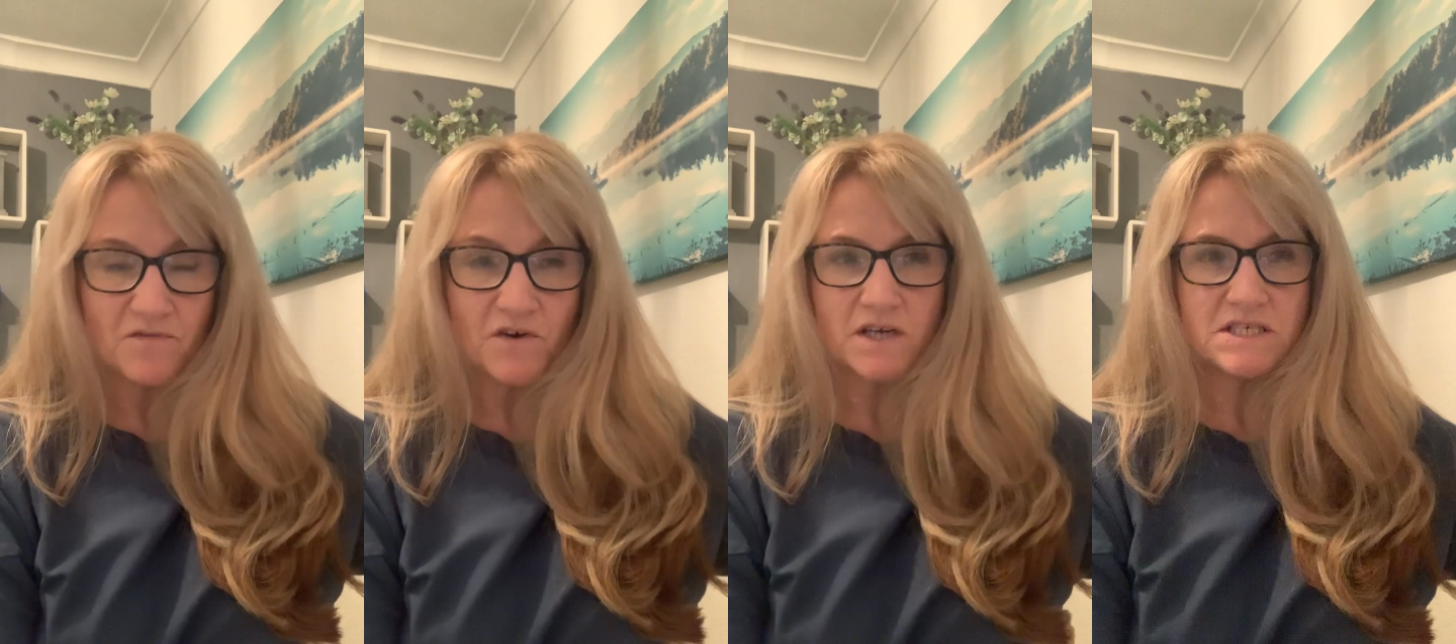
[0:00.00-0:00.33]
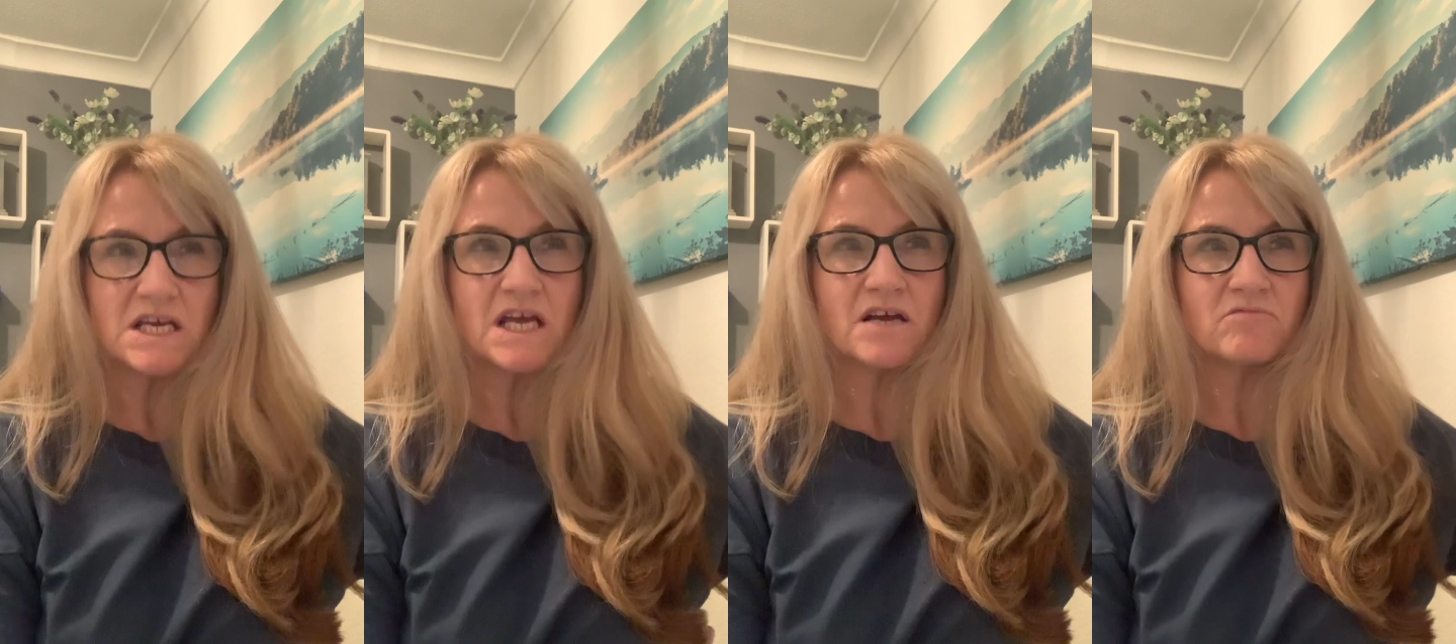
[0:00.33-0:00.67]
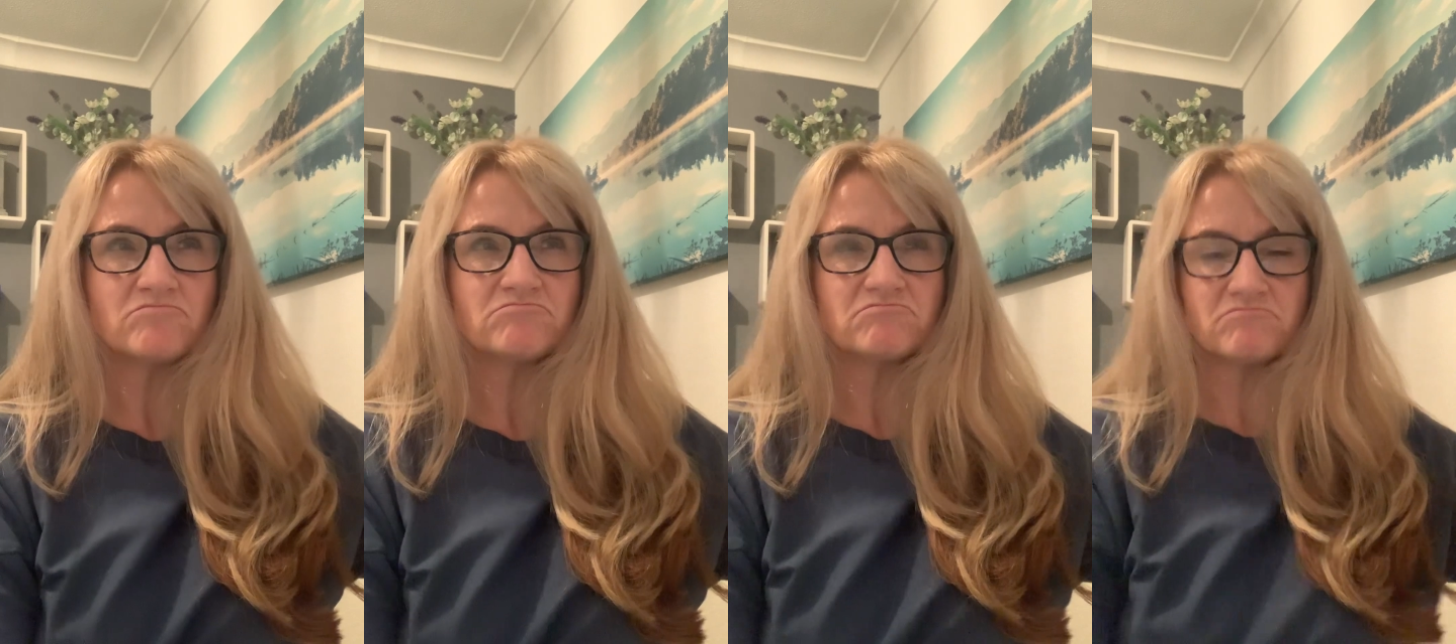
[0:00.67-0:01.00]
finding
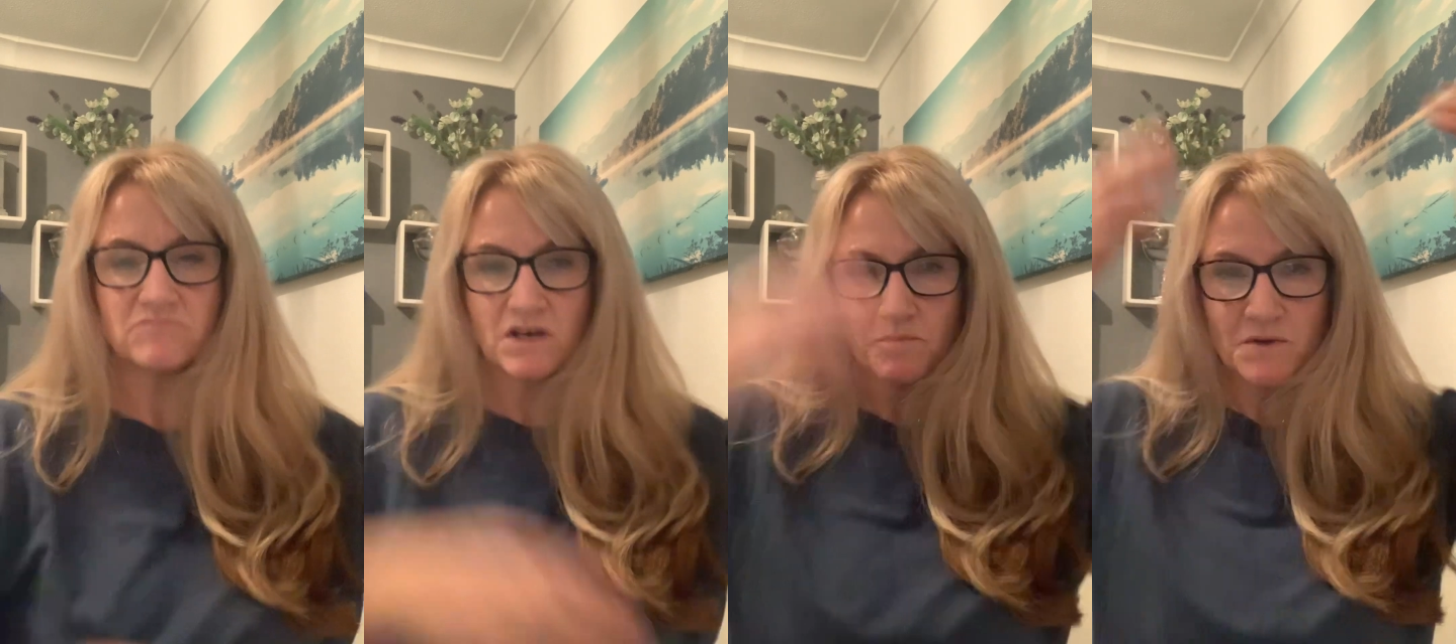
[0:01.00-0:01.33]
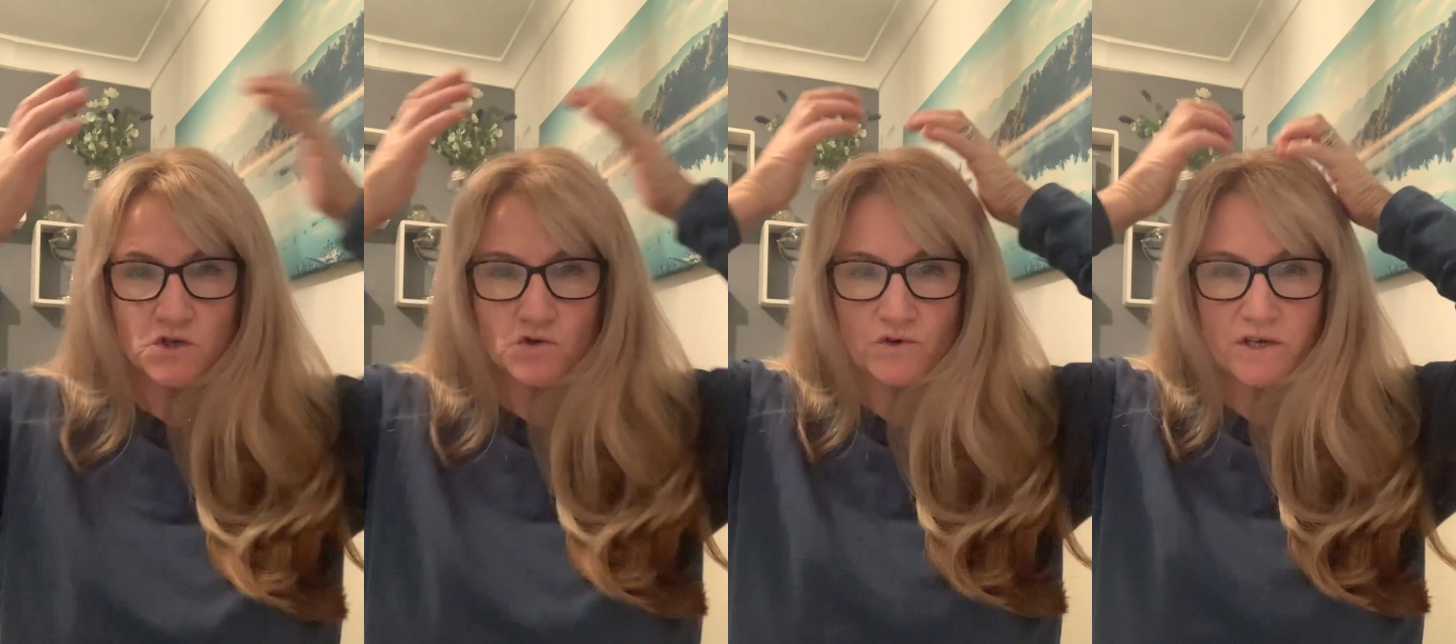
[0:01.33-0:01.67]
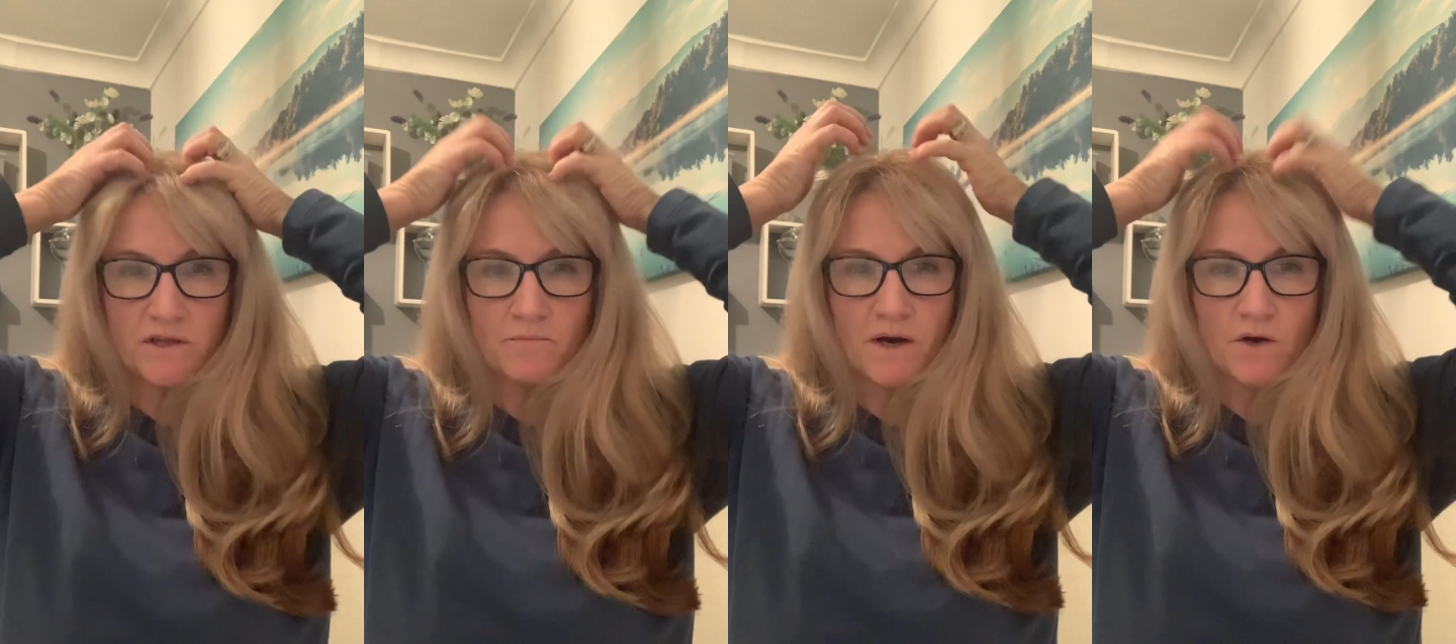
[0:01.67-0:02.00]
what I'm enjoying
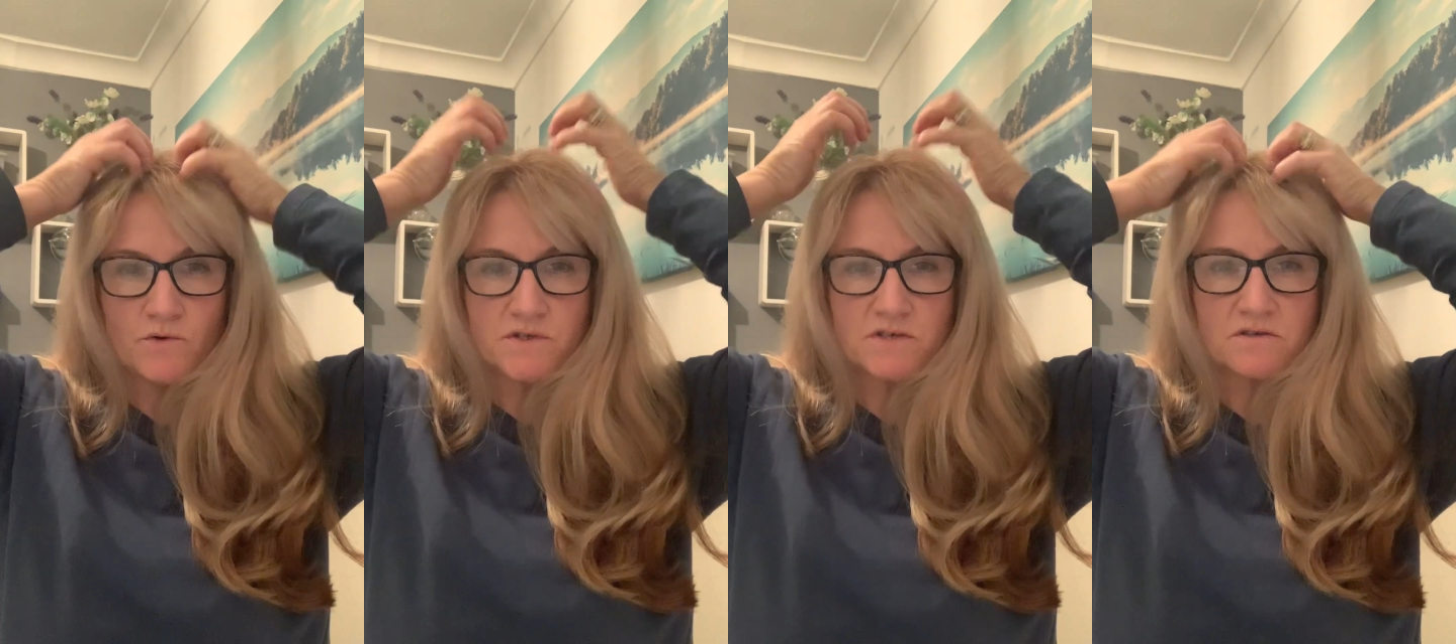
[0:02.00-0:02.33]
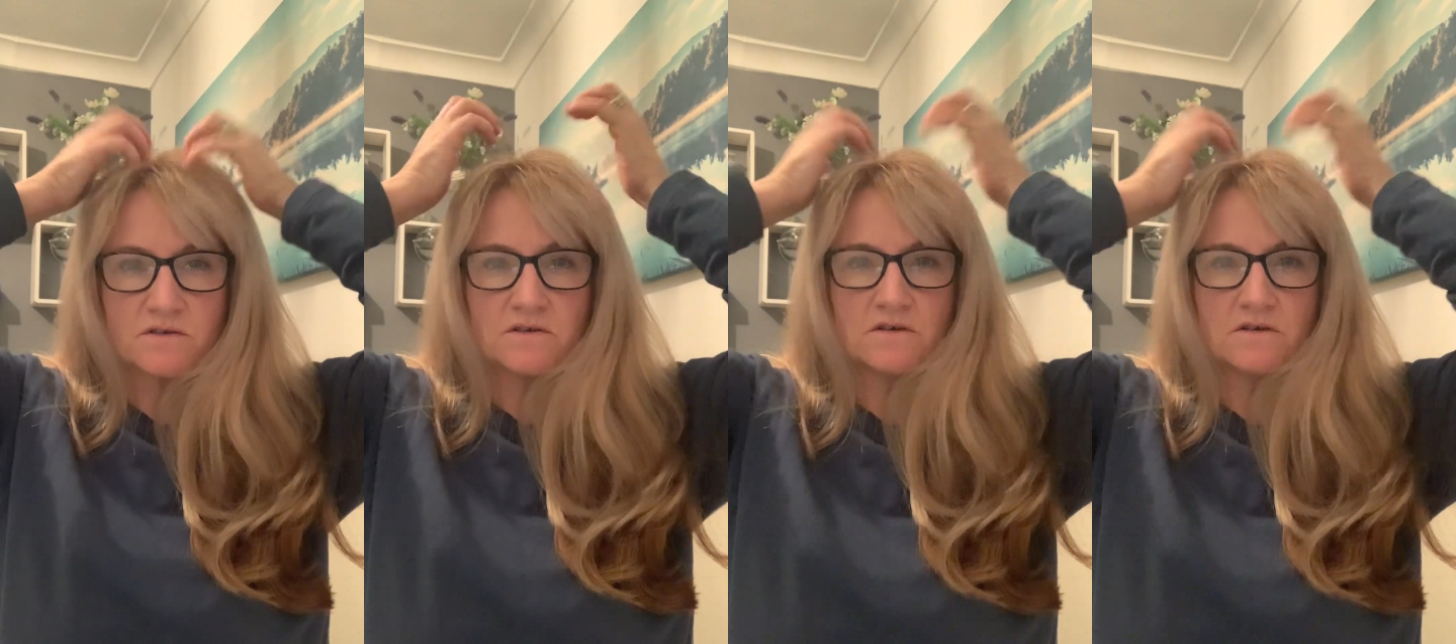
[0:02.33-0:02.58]
the most.